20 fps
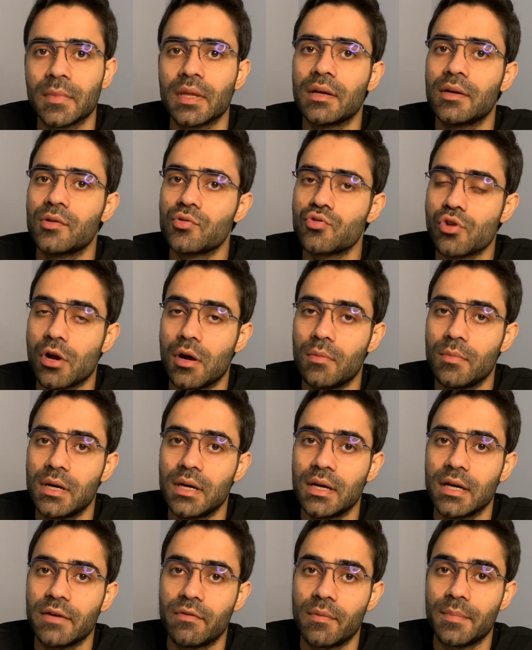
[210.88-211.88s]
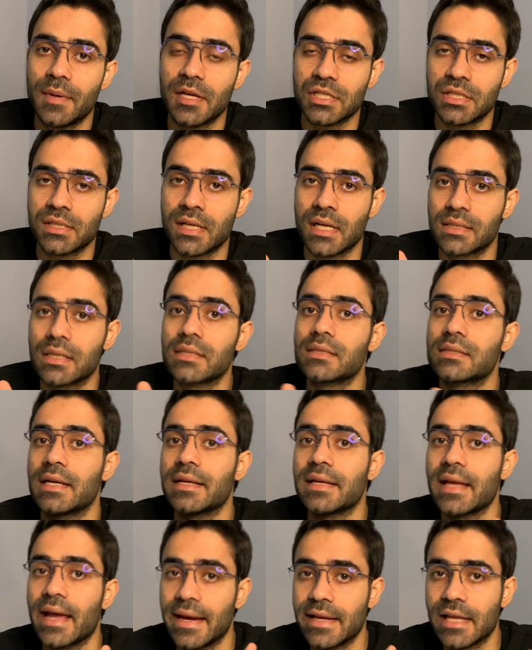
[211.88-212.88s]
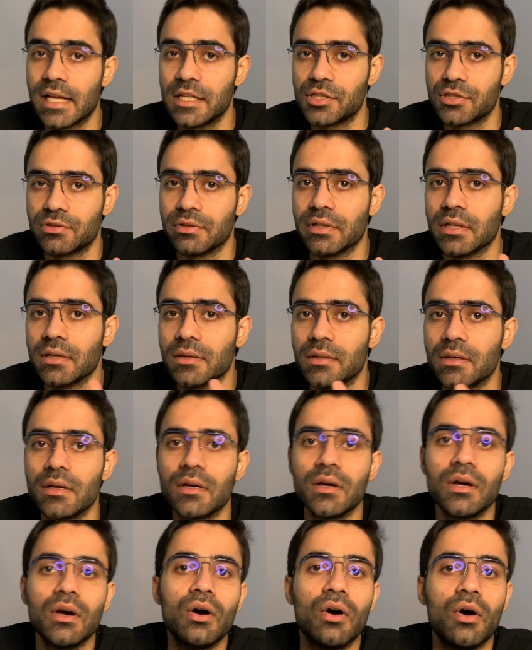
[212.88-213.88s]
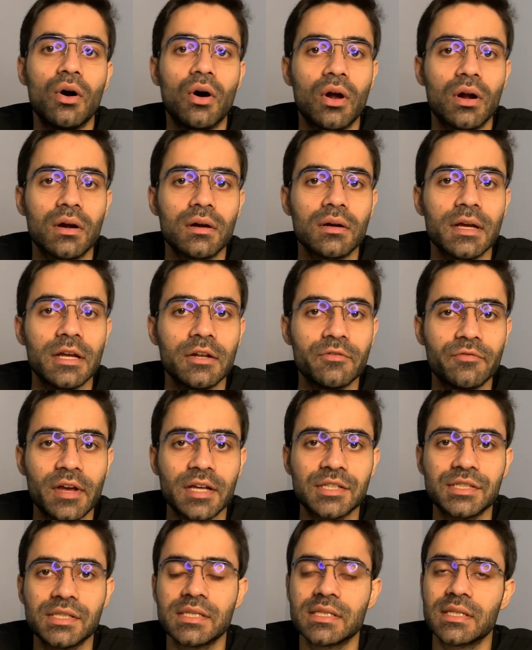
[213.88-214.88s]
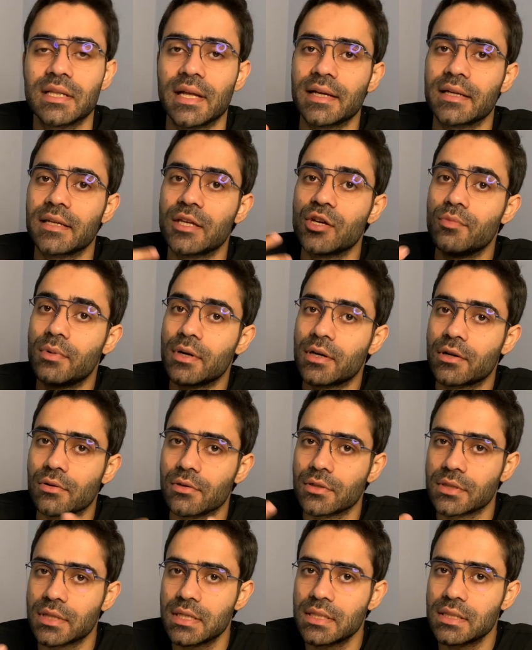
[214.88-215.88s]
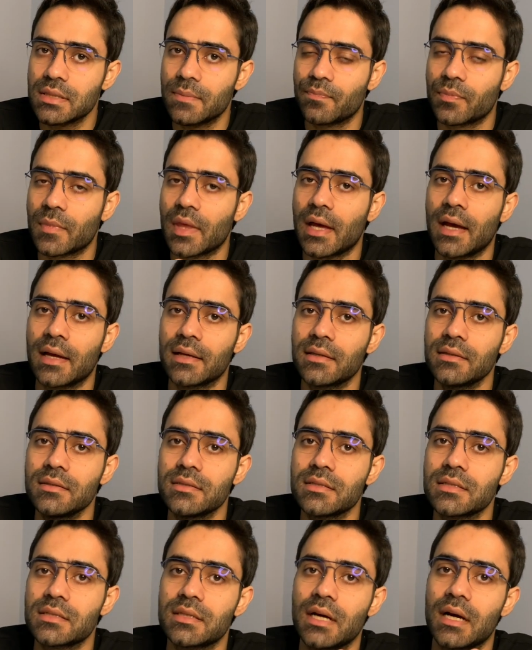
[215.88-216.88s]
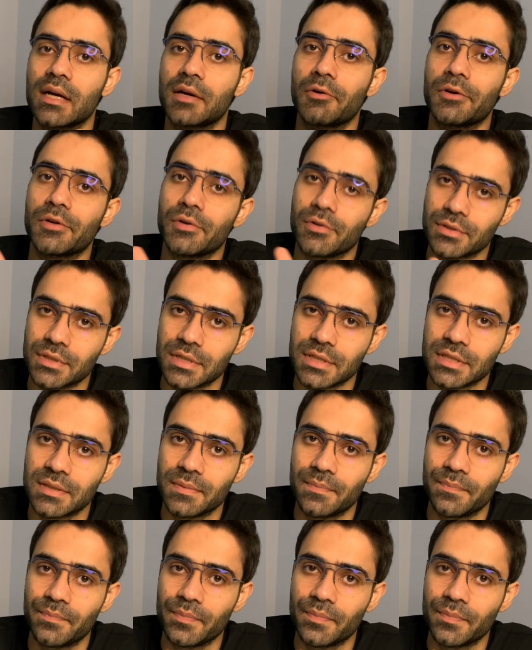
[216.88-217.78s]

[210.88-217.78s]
trauma if a patient has sustained head injury, or infections like tuberculosis and sarcoidosis.